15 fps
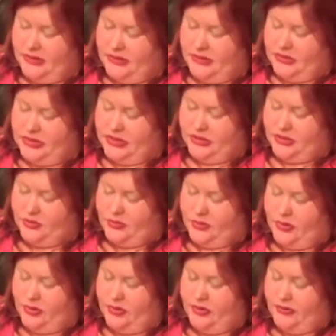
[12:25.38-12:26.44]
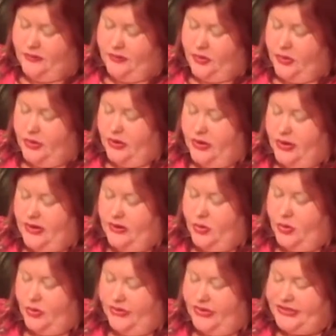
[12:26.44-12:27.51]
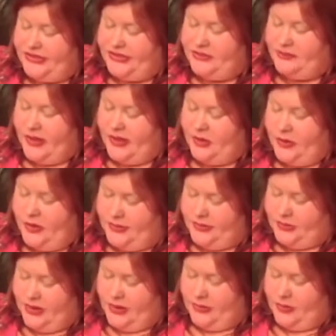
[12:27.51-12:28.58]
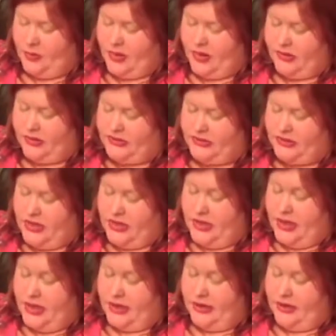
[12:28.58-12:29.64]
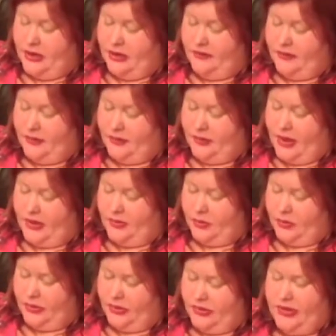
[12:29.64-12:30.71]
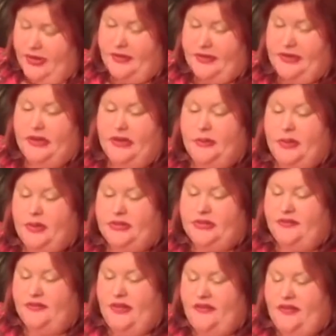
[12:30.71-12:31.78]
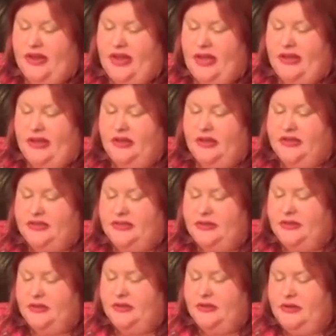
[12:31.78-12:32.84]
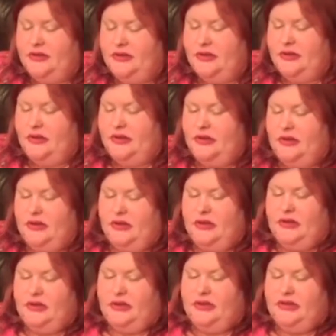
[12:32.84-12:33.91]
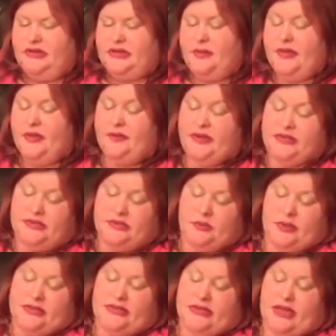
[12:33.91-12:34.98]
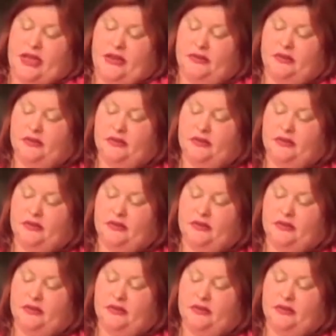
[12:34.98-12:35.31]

Chairs were broken on the floor, and old dusty spiderwebs draped the walls and hung from the rotten wood and the decomposing velvet hangings. Something rustled once again.